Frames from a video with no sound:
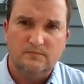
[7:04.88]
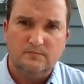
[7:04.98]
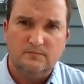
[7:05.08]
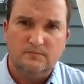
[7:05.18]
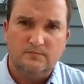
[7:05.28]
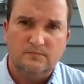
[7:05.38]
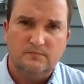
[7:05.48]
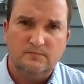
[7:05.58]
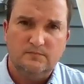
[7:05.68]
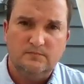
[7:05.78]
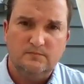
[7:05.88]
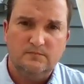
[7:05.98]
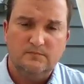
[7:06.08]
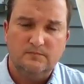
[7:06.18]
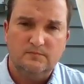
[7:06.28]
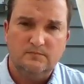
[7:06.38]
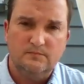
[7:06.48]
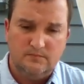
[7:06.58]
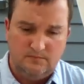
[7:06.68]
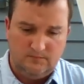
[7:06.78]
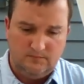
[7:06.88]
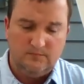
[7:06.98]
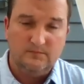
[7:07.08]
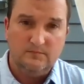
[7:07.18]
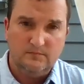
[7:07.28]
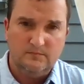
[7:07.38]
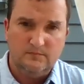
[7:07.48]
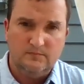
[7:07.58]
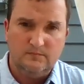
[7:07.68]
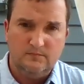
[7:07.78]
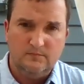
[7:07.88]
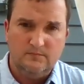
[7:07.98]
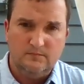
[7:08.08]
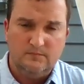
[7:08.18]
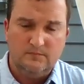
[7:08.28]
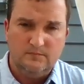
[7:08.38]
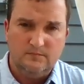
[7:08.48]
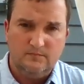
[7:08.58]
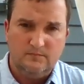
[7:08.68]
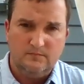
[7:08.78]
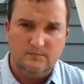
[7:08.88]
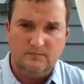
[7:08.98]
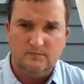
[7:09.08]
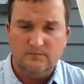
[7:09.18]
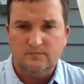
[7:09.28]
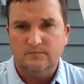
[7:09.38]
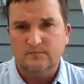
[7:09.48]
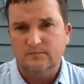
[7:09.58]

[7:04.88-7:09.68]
No words are spoken by the person on screen.